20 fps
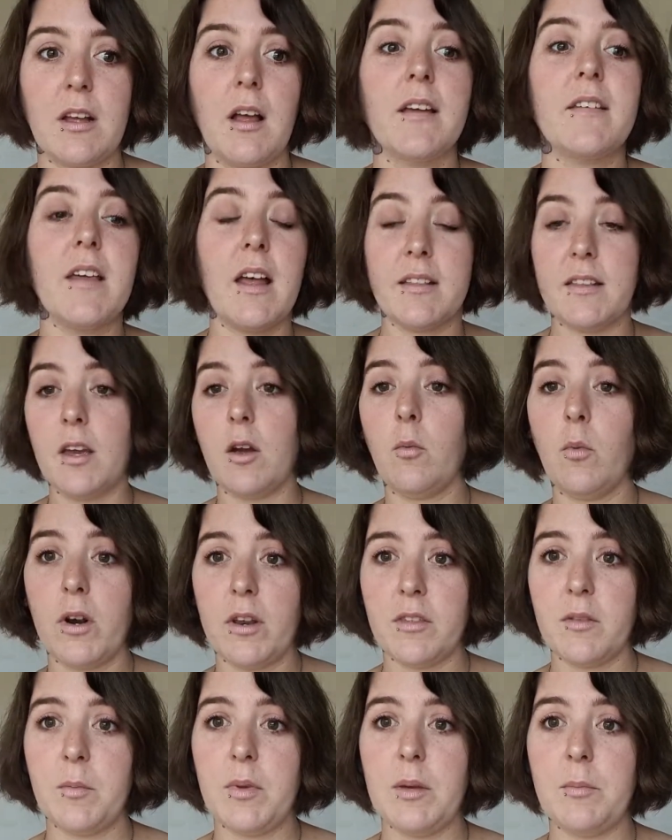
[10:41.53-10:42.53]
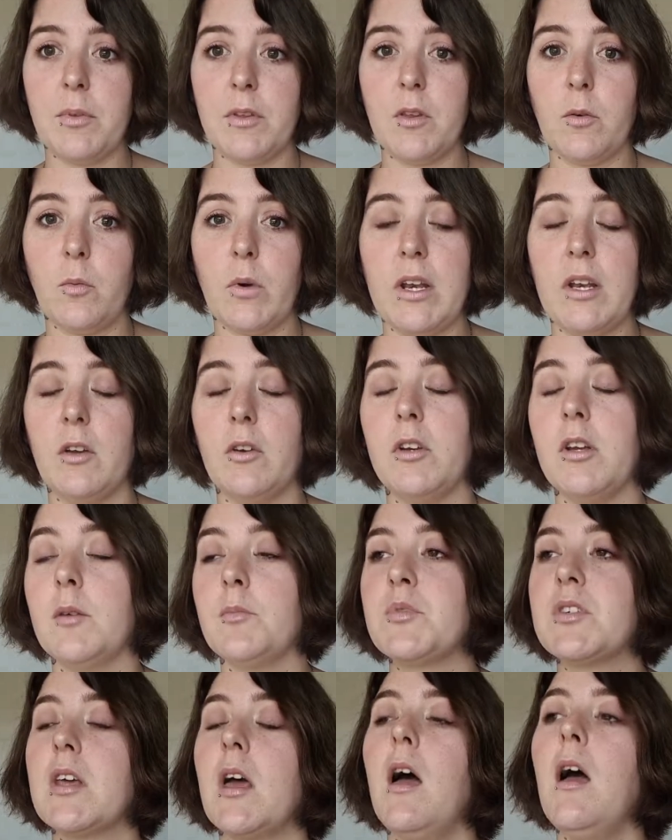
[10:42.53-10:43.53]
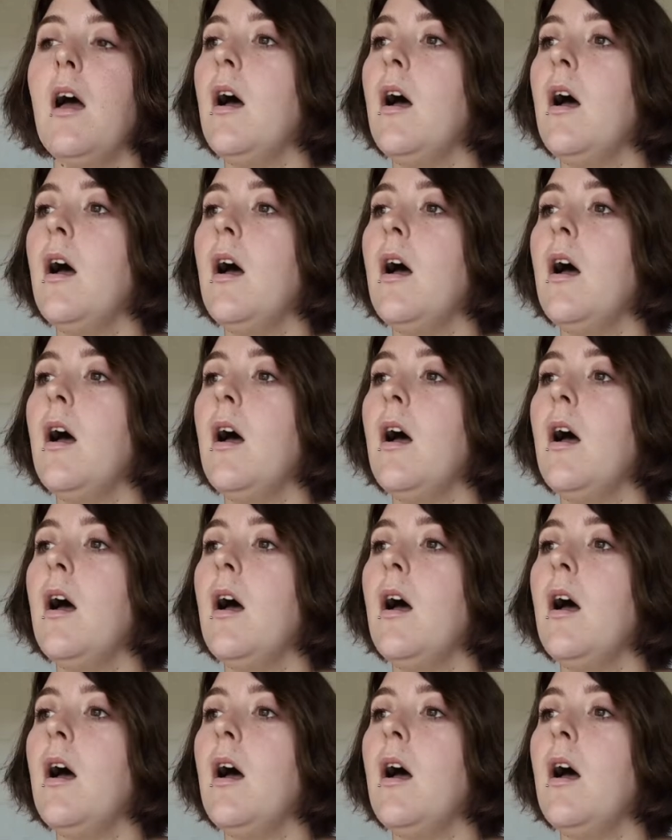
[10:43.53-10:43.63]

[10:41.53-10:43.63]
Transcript: like that. They're one of the people that went no nips.